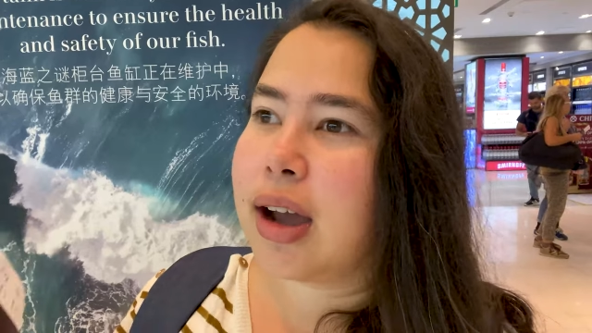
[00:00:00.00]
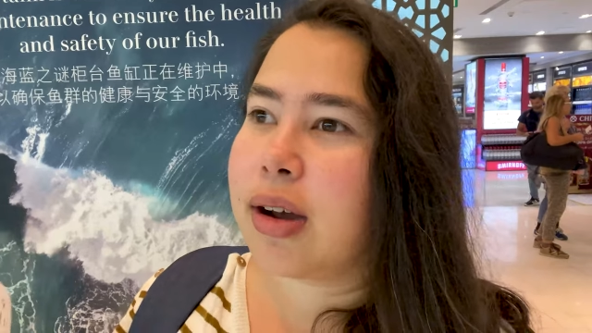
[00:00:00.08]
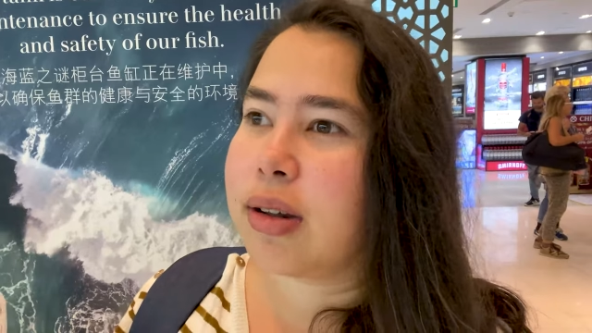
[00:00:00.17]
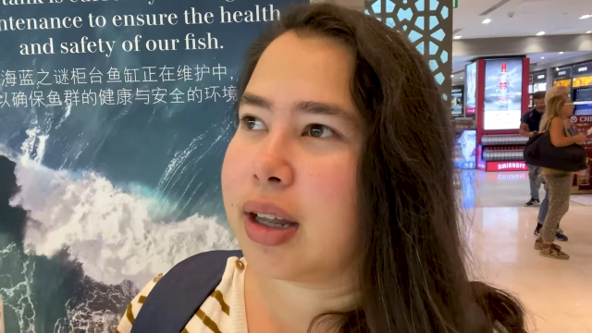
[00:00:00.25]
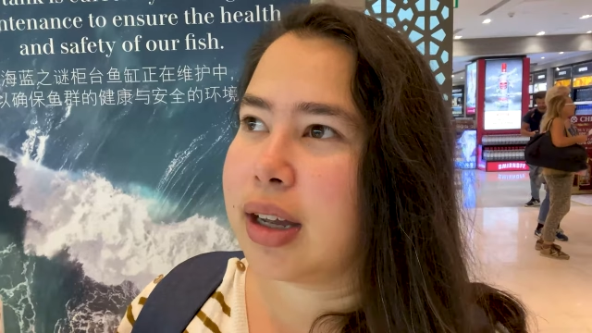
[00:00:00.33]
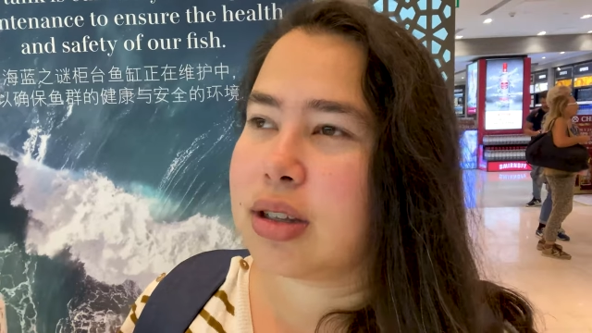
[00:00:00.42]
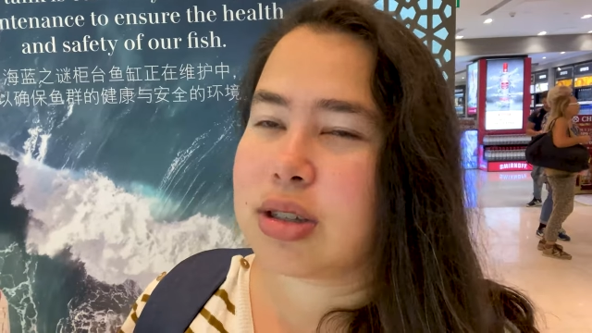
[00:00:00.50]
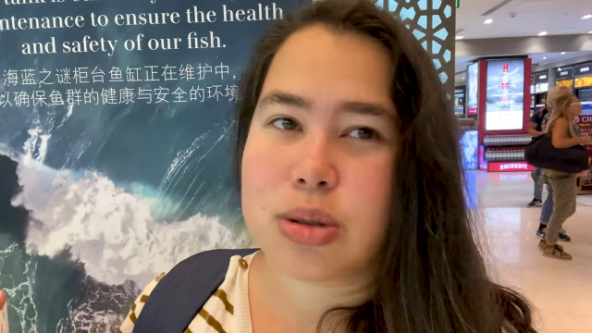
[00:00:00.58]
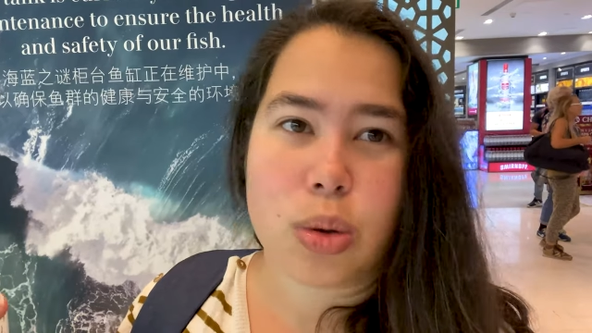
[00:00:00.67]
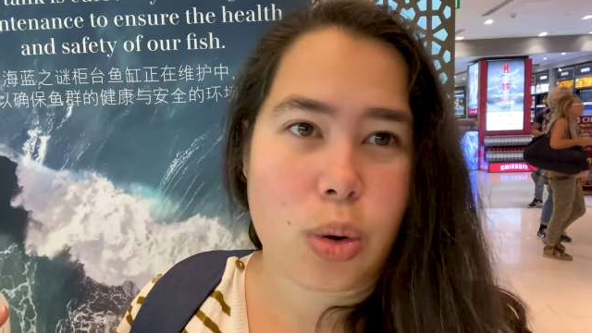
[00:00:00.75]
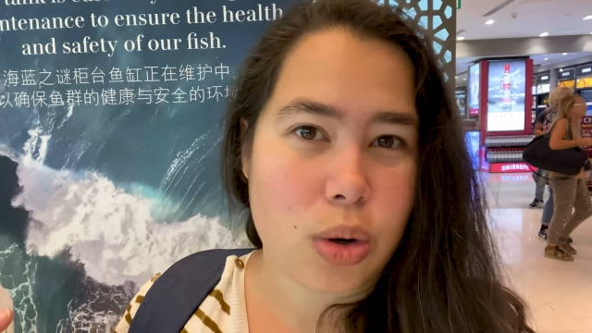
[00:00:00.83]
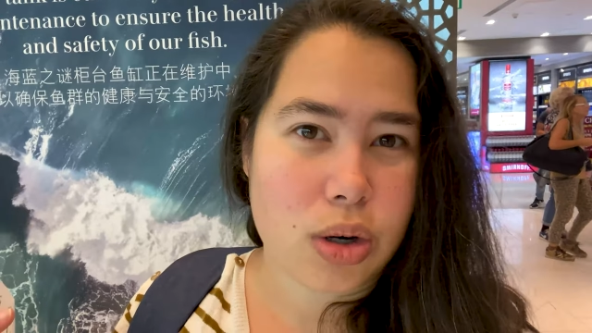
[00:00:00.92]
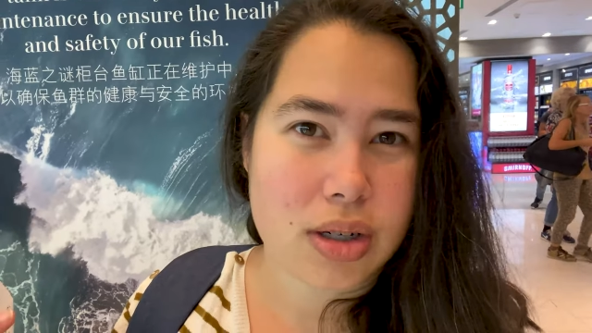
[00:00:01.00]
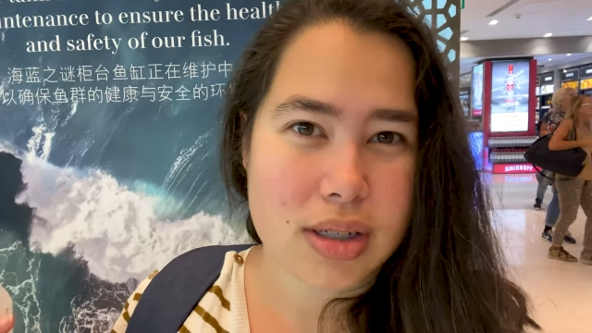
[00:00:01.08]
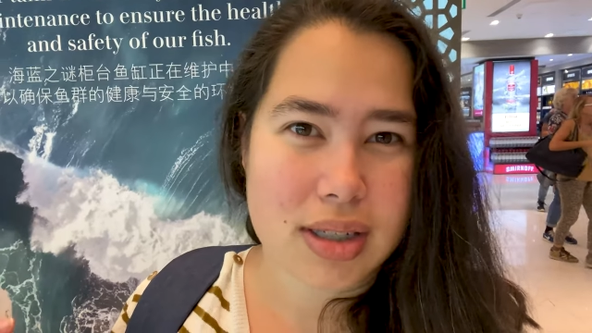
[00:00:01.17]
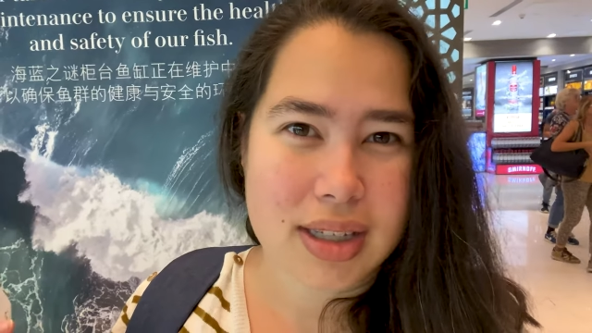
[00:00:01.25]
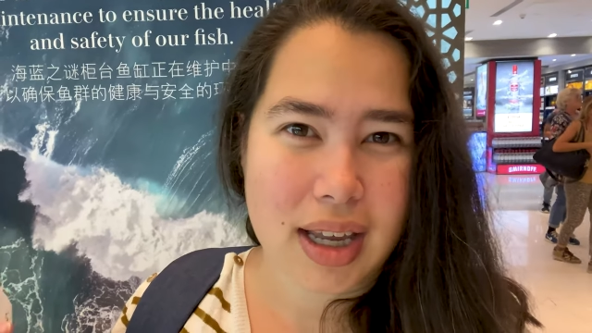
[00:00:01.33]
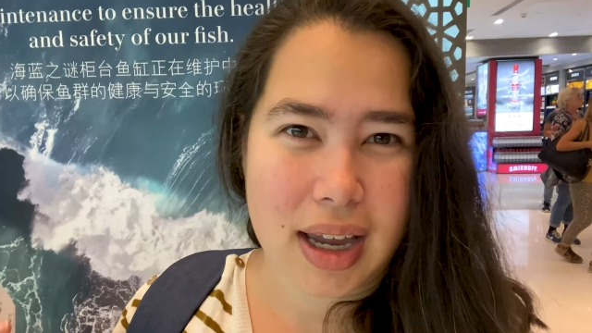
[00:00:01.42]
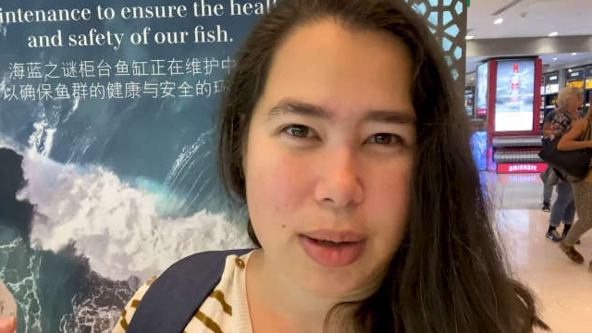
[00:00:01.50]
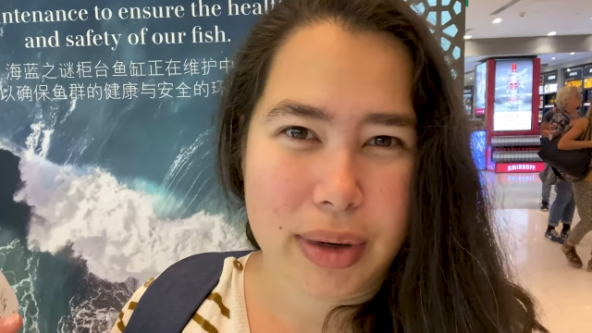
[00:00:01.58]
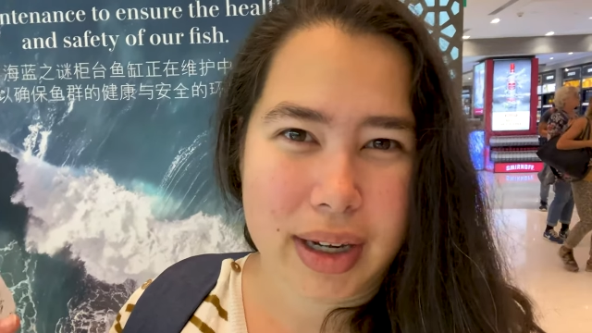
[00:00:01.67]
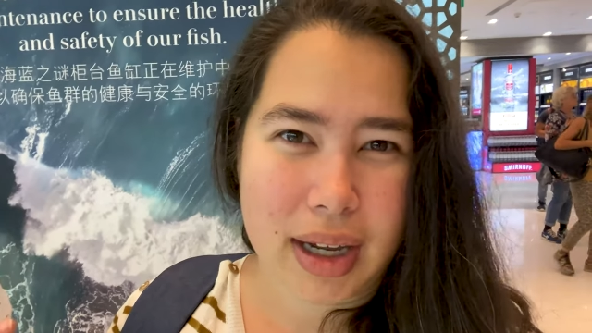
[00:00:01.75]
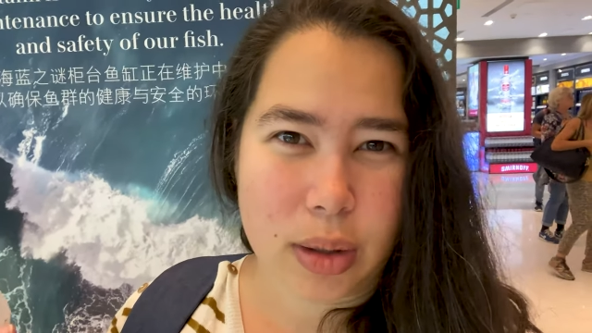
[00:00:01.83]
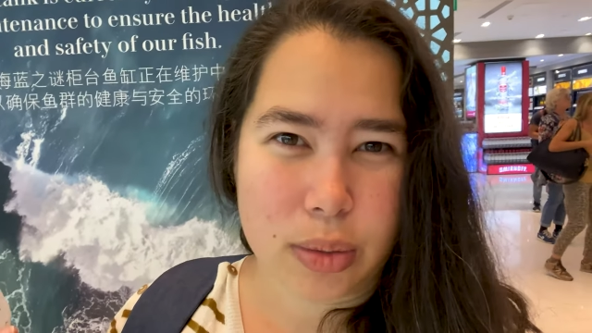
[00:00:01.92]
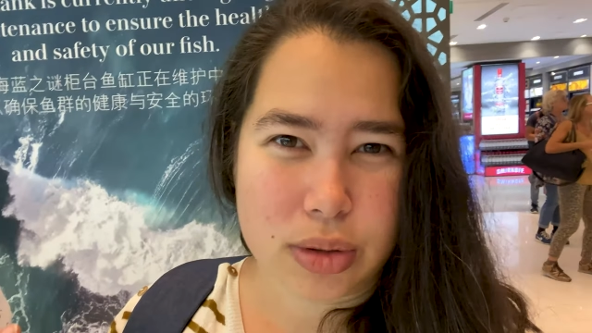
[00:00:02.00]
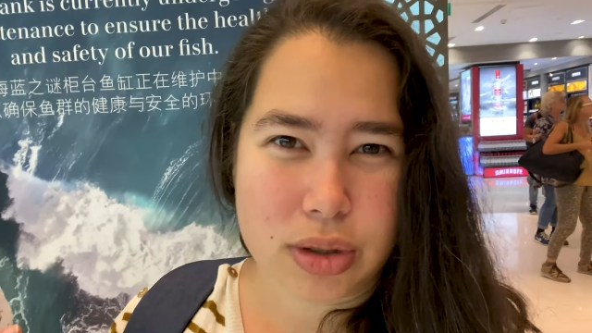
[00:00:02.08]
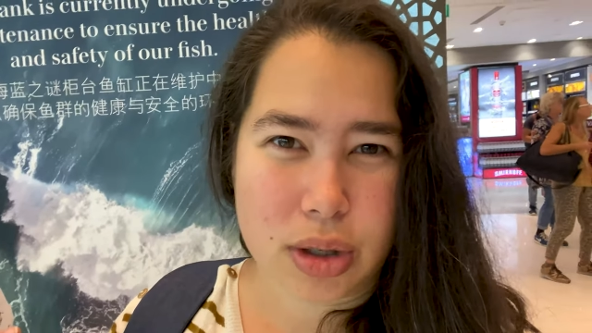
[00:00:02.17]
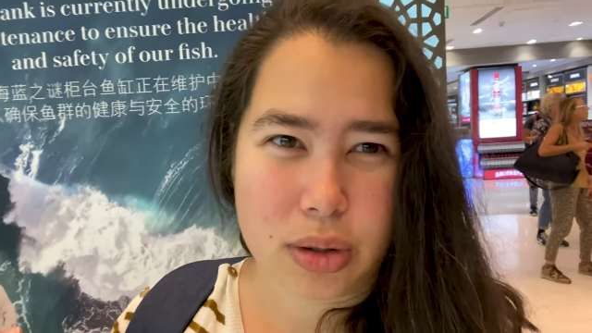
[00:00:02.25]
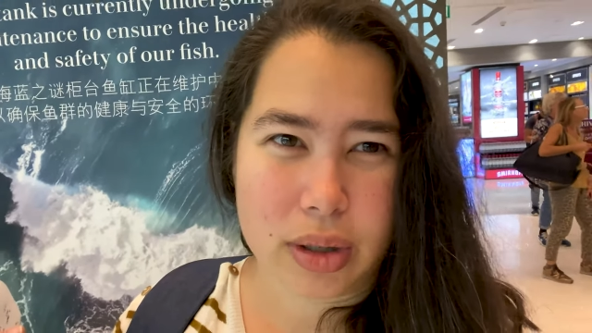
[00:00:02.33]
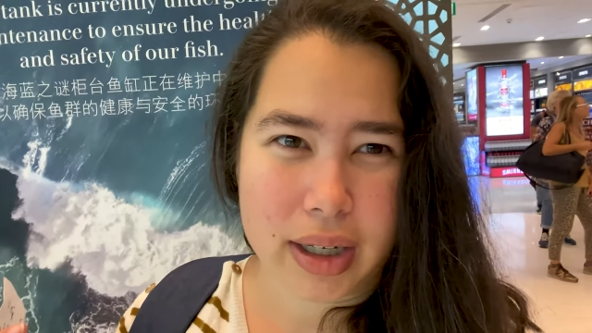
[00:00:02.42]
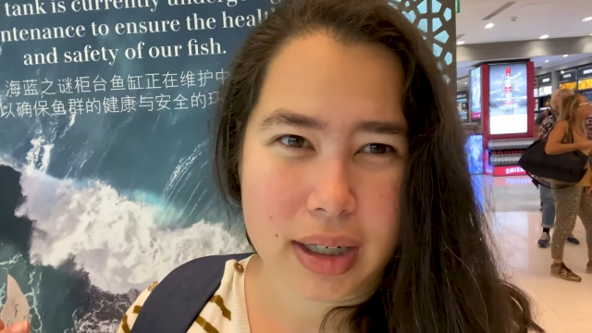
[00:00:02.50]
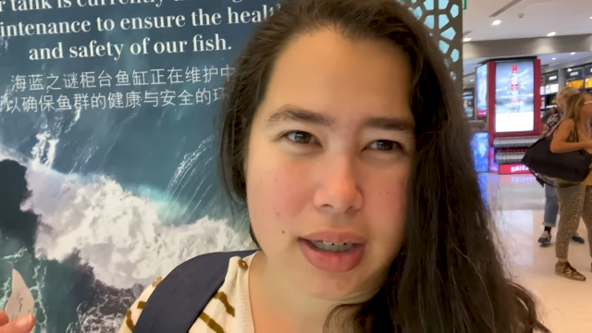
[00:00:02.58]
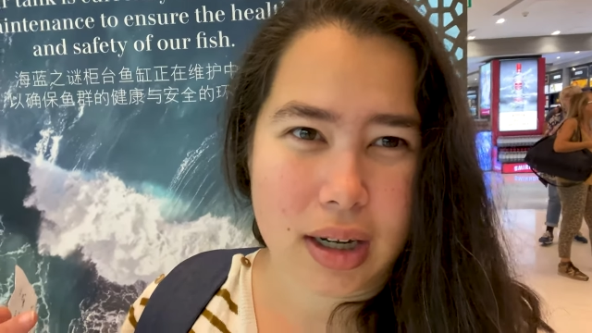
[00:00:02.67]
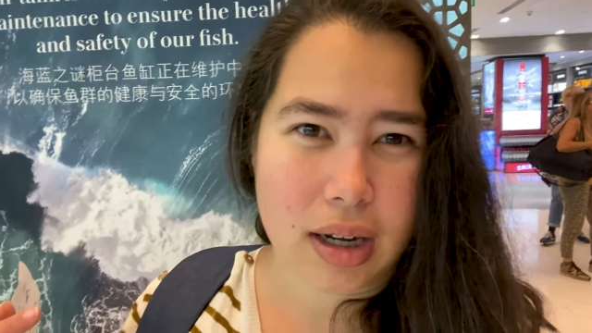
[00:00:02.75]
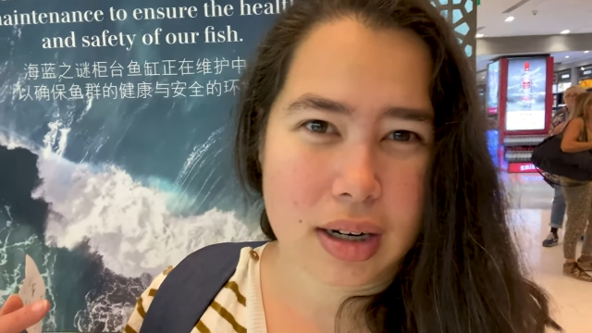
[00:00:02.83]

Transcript: out like the stores and we can also like